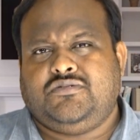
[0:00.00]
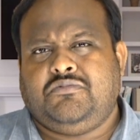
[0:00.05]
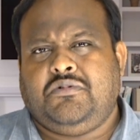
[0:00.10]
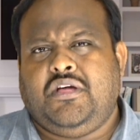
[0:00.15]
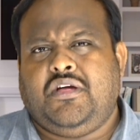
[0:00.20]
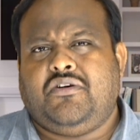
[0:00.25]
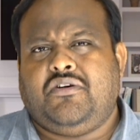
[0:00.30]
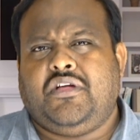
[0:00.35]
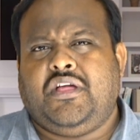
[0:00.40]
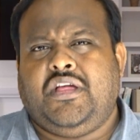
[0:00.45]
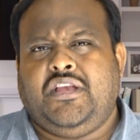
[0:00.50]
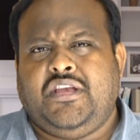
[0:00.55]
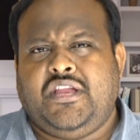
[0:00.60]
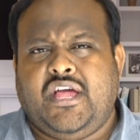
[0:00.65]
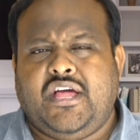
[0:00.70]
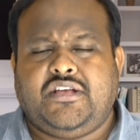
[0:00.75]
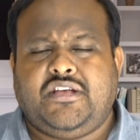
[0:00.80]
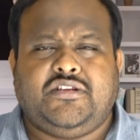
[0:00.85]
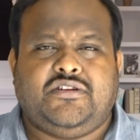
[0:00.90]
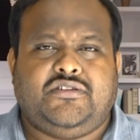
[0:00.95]
We are
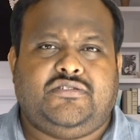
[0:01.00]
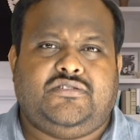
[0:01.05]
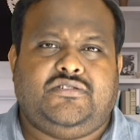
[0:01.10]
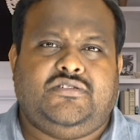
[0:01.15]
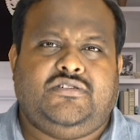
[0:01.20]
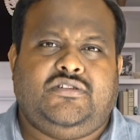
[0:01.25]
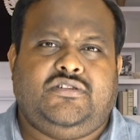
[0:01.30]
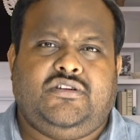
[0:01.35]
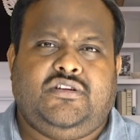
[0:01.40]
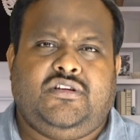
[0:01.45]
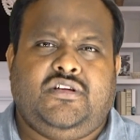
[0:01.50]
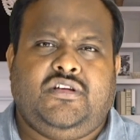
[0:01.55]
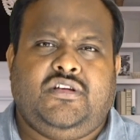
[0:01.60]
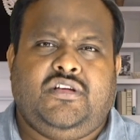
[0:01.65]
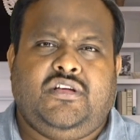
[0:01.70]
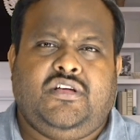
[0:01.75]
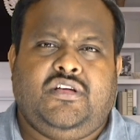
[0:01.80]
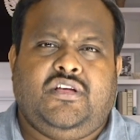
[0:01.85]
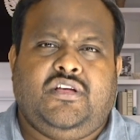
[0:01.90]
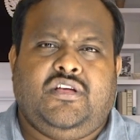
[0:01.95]
indebted.
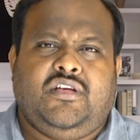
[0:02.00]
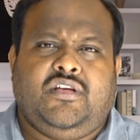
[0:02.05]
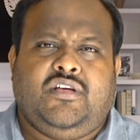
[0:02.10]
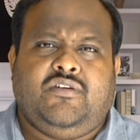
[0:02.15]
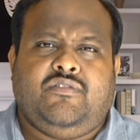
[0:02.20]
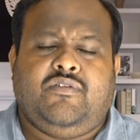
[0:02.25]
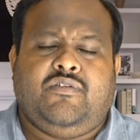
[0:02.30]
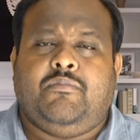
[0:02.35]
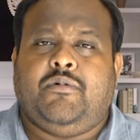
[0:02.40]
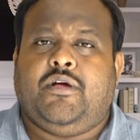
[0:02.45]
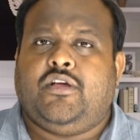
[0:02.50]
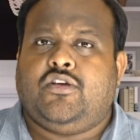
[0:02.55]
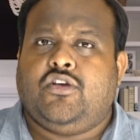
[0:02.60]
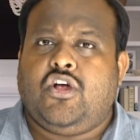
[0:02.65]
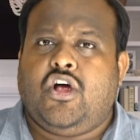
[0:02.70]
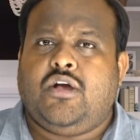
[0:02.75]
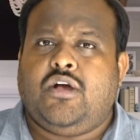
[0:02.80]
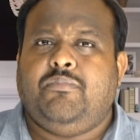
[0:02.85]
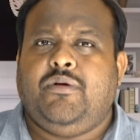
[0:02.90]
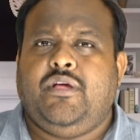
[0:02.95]
We might
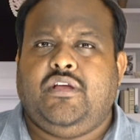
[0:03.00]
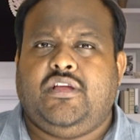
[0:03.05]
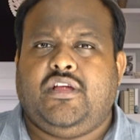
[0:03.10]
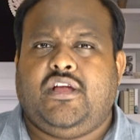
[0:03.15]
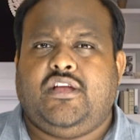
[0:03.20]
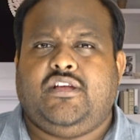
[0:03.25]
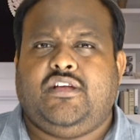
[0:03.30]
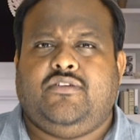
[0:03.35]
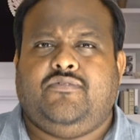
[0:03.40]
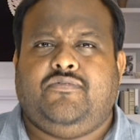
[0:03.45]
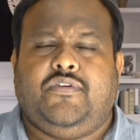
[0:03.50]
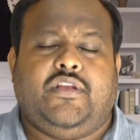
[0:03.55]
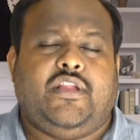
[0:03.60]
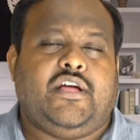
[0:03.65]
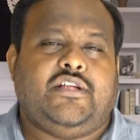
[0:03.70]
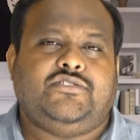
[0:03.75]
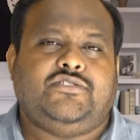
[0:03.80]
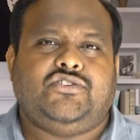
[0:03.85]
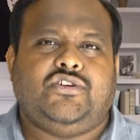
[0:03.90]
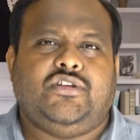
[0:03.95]
not be indebted
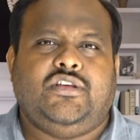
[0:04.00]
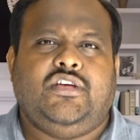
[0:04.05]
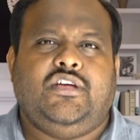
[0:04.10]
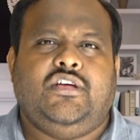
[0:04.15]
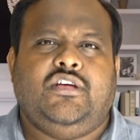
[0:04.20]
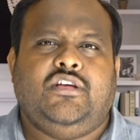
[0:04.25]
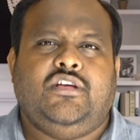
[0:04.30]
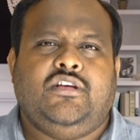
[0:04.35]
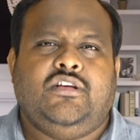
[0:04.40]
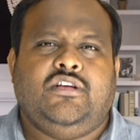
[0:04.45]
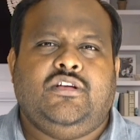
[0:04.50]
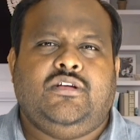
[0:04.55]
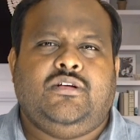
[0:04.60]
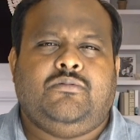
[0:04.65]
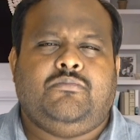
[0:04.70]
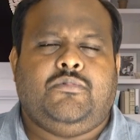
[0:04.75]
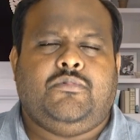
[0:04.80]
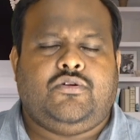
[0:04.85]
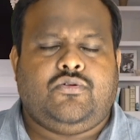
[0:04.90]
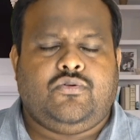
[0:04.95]
financially,
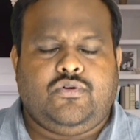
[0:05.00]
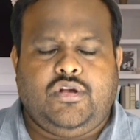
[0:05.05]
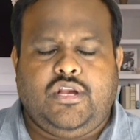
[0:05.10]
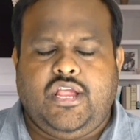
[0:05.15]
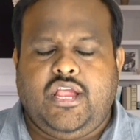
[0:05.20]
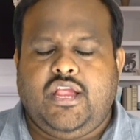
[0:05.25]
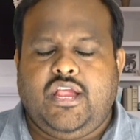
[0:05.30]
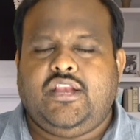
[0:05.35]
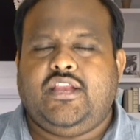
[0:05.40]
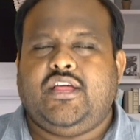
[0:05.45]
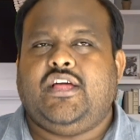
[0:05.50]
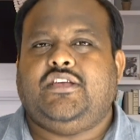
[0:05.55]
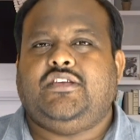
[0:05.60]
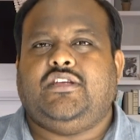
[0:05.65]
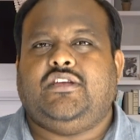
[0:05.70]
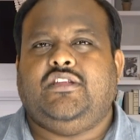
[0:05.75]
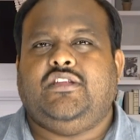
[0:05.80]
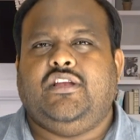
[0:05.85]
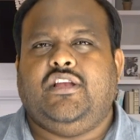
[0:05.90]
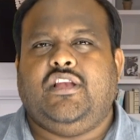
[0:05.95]
but only
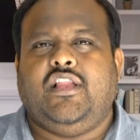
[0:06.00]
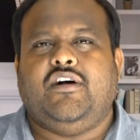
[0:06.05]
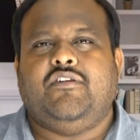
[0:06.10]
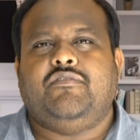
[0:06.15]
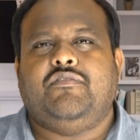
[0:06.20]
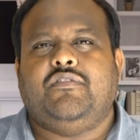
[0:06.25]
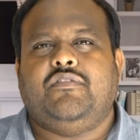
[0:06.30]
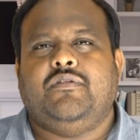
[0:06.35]
indebted in love.